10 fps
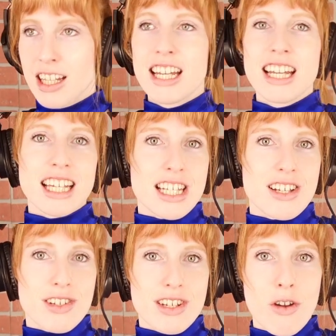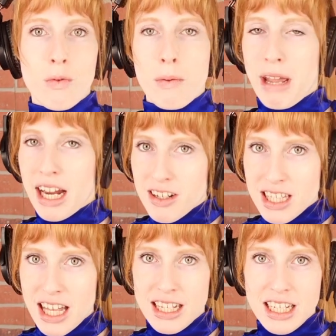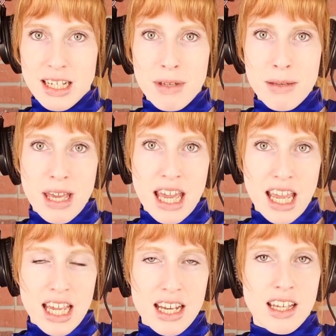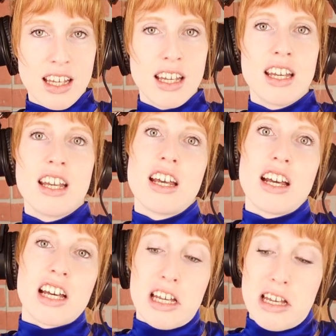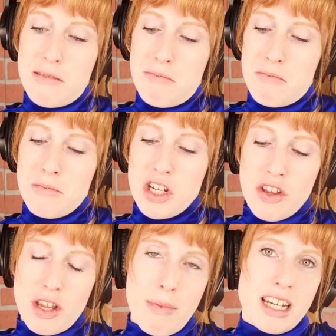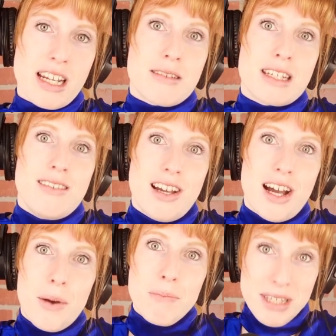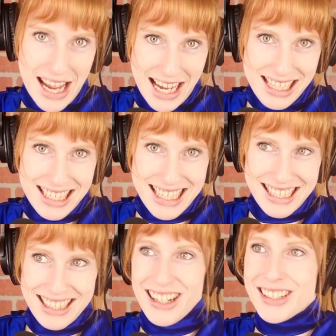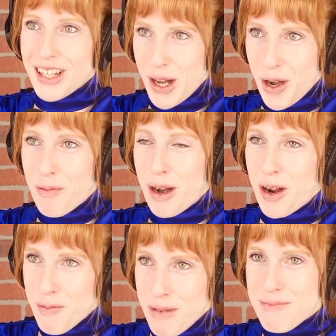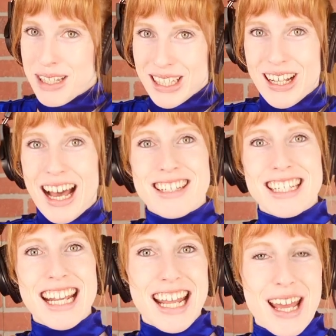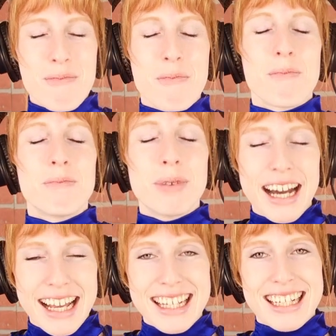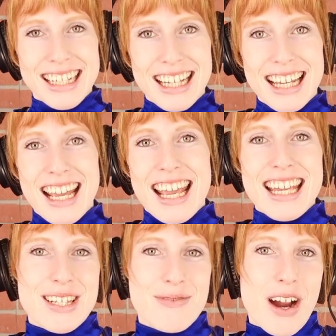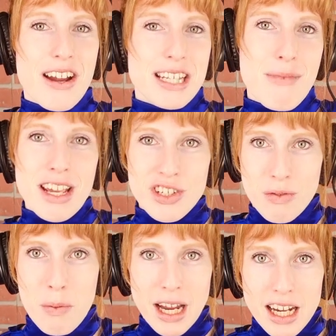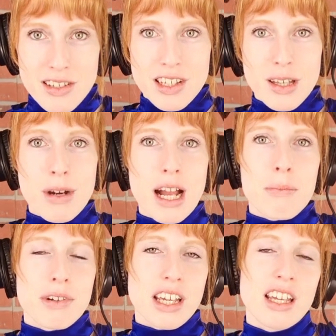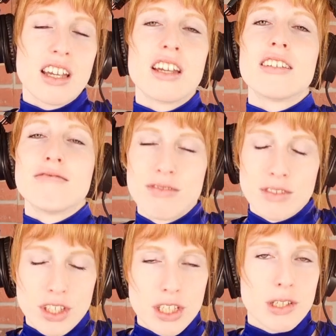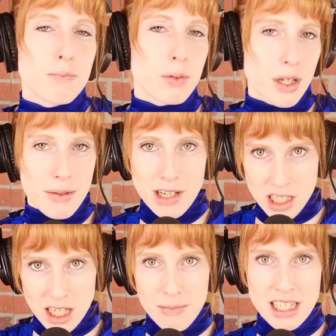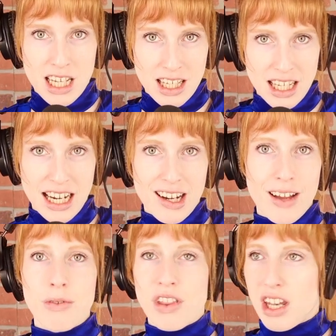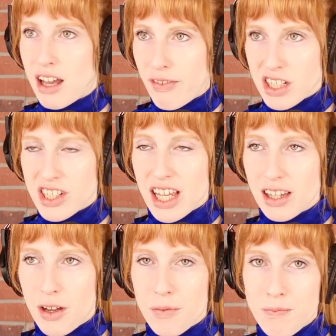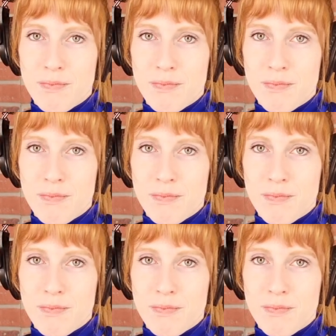Because there's no repairs that need to be made. There might need updates on the home. Our home might be a little outdated, but as far as major repairs on the property, you're pretty much going to be taken care of with an FHA loan